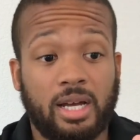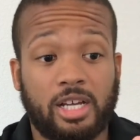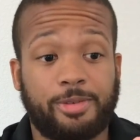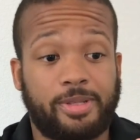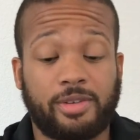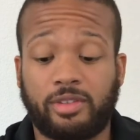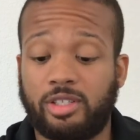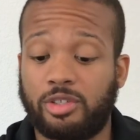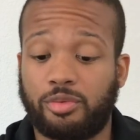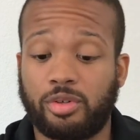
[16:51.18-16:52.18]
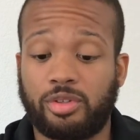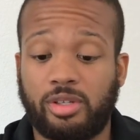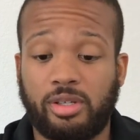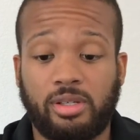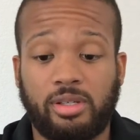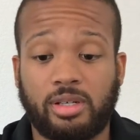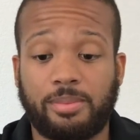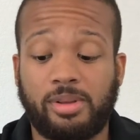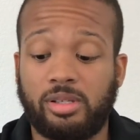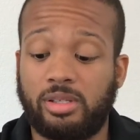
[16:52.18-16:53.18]
specifically just for the
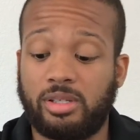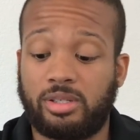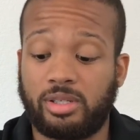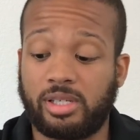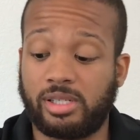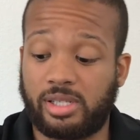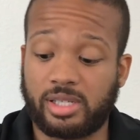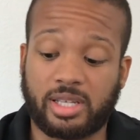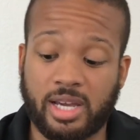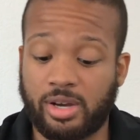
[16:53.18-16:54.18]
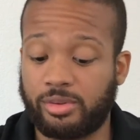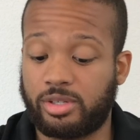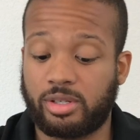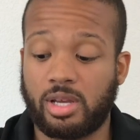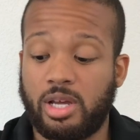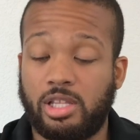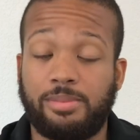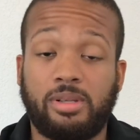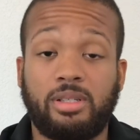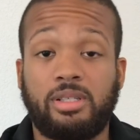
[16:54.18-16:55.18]
ability to get discounts, the
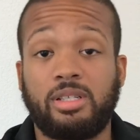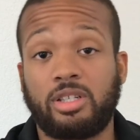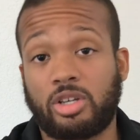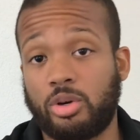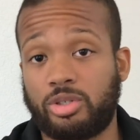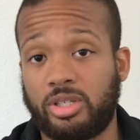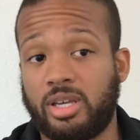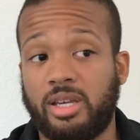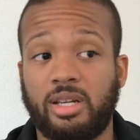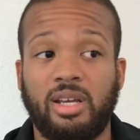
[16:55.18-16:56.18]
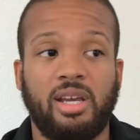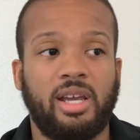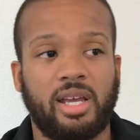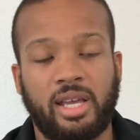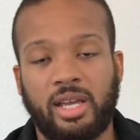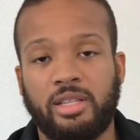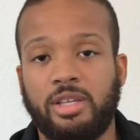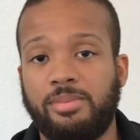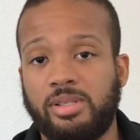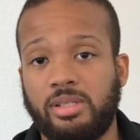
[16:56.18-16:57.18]
ability to negotiate, and the
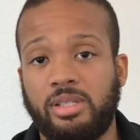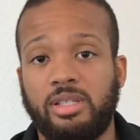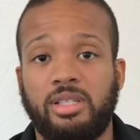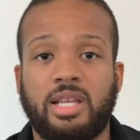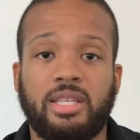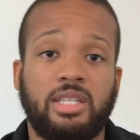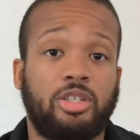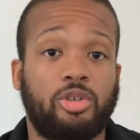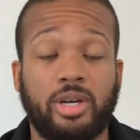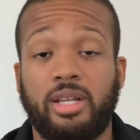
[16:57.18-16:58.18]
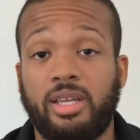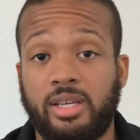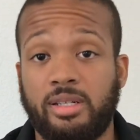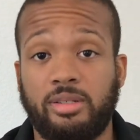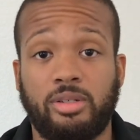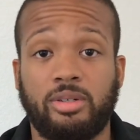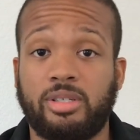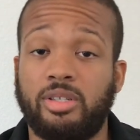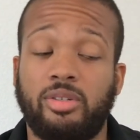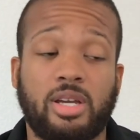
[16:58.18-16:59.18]
ability to not take a credit hit. Like I
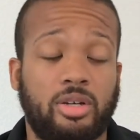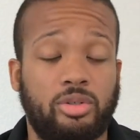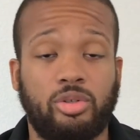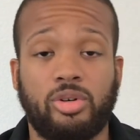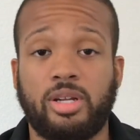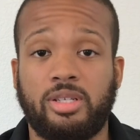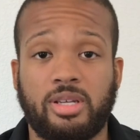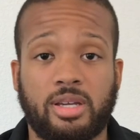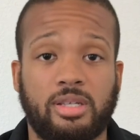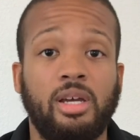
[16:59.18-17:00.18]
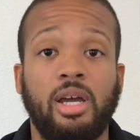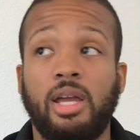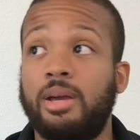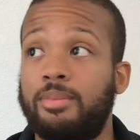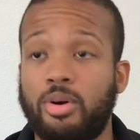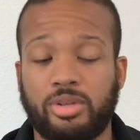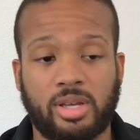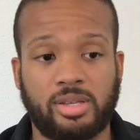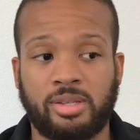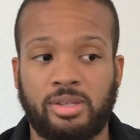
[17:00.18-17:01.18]
said, they're not going to do credit checks in most
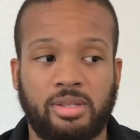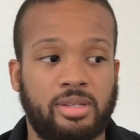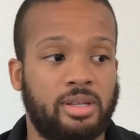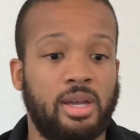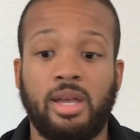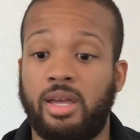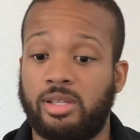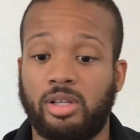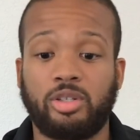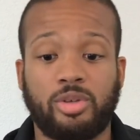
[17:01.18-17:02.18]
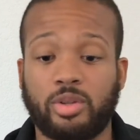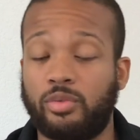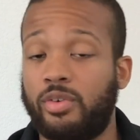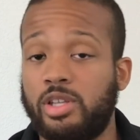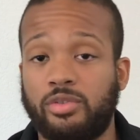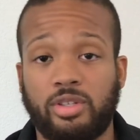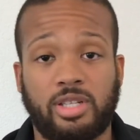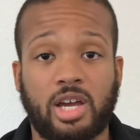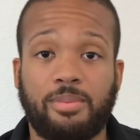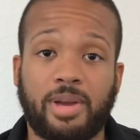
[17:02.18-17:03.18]
instances. And as long as you have the funds for the
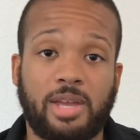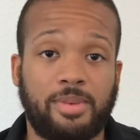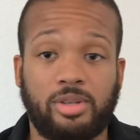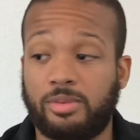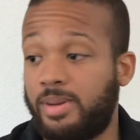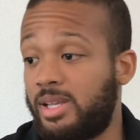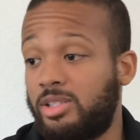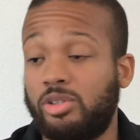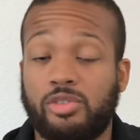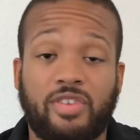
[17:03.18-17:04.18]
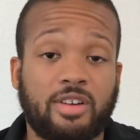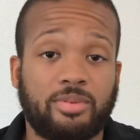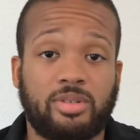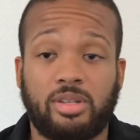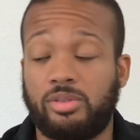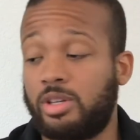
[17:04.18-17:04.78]
down payment, you can pay as little as 5%. You can